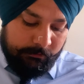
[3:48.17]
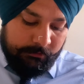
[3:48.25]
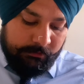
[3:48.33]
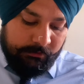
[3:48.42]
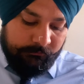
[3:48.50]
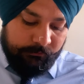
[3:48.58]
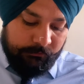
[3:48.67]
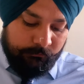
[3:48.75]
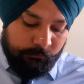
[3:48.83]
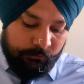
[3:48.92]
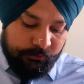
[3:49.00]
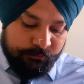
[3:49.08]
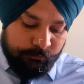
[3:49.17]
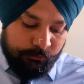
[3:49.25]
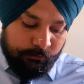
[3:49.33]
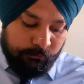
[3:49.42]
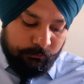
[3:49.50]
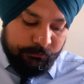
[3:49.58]
If we focus more
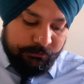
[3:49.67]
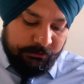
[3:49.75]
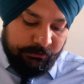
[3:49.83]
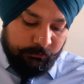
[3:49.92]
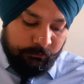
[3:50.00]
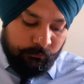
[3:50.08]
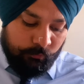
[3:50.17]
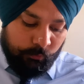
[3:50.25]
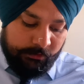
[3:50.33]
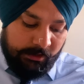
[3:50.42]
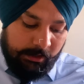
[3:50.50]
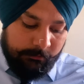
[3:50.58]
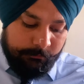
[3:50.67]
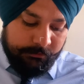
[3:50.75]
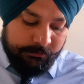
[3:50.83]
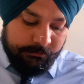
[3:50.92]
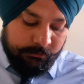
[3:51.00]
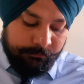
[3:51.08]
closely on what
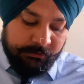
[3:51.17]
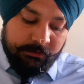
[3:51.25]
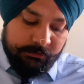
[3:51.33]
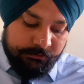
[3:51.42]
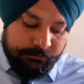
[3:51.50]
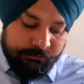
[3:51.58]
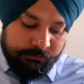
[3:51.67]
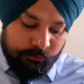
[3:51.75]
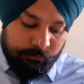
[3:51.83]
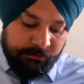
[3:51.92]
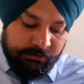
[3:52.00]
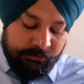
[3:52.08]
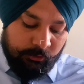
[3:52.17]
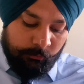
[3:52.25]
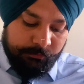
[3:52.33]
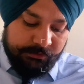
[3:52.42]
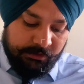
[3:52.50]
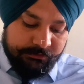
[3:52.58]
appears to be the
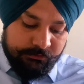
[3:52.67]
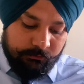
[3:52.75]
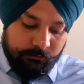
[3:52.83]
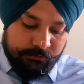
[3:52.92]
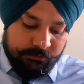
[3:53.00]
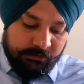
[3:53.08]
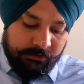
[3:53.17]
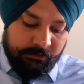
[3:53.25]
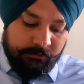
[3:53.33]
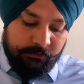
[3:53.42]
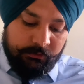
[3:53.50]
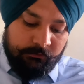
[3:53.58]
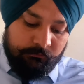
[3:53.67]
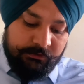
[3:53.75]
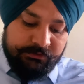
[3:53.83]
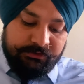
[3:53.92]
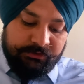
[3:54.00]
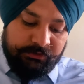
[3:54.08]
object's coastline, we
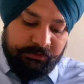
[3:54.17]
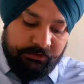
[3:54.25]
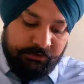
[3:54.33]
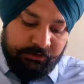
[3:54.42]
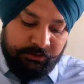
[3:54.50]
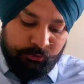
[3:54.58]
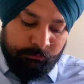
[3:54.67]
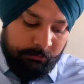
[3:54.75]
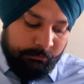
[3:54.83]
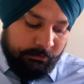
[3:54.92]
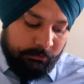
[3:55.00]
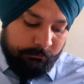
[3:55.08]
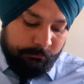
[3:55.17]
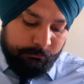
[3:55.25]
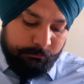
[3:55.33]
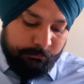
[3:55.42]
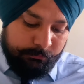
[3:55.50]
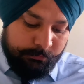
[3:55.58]
see innumerable
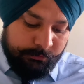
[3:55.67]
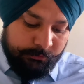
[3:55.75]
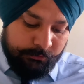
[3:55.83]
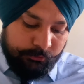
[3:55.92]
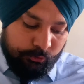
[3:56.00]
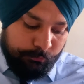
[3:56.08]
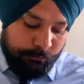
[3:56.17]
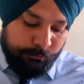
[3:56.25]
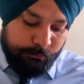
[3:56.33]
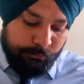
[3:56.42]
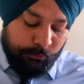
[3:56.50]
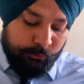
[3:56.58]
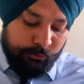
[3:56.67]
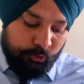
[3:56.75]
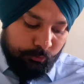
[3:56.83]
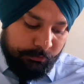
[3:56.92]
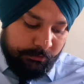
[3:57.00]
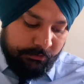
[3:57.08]

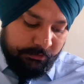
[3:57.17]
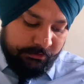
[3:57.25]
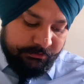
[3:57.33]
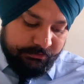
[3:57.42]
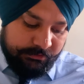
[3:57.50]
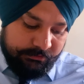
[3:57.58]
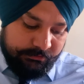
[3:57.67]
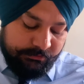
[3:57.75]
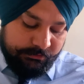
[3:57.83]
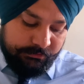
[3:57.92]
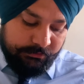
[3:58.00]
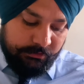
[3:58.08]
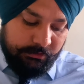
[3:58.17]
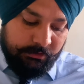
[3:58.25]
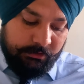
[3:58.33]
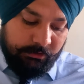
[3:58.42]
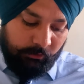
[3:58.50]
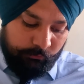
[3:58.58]
protuber instances,
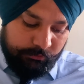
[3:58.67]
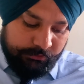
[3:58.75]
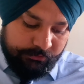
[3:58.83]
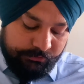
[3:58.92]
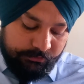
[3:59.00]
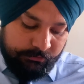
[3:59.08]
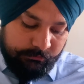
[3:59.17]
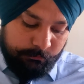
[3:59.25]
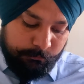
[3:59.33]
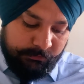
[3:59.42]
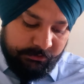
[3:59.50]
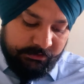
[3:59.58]
roundish, but